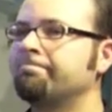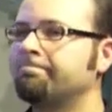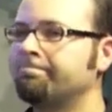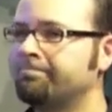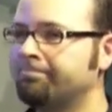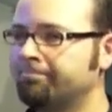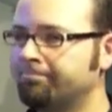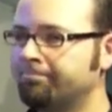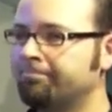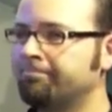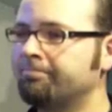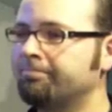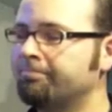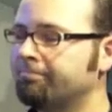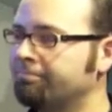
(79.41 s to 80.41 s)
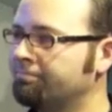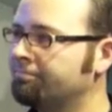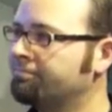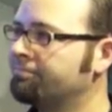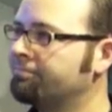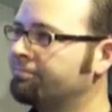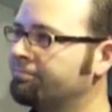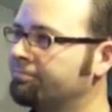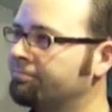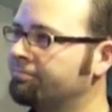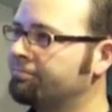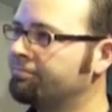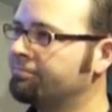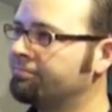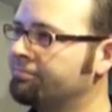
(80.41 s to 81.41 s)

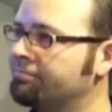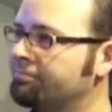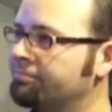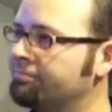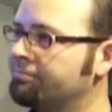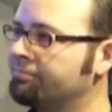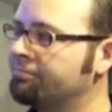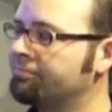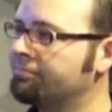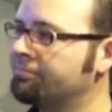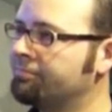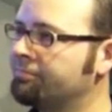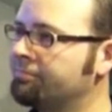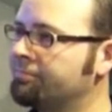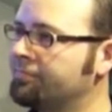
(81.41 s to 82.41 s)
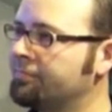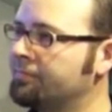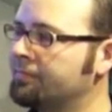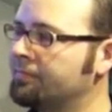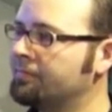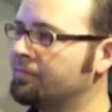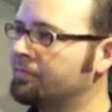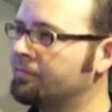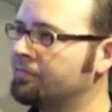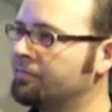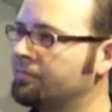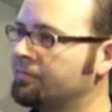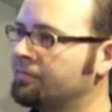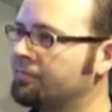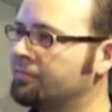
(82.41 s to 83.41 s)

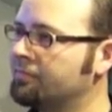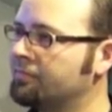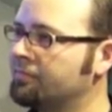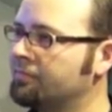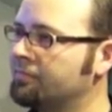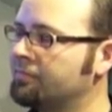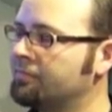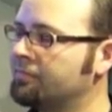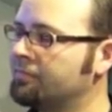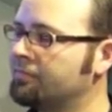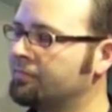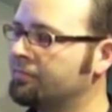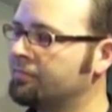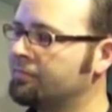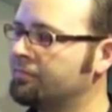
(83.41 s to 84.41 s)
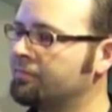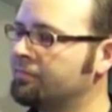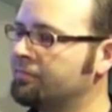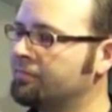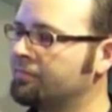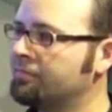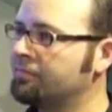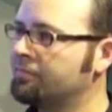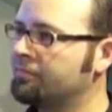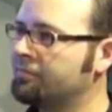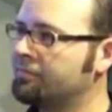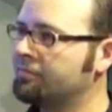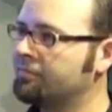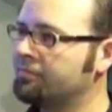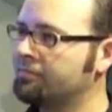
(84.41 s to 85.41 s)

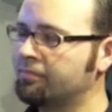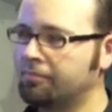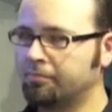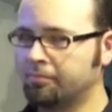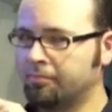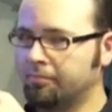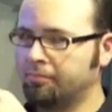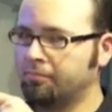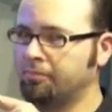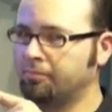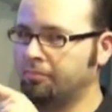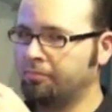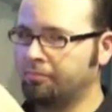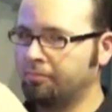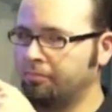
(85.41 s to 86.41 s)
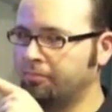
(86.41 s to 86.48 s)
(not speaking)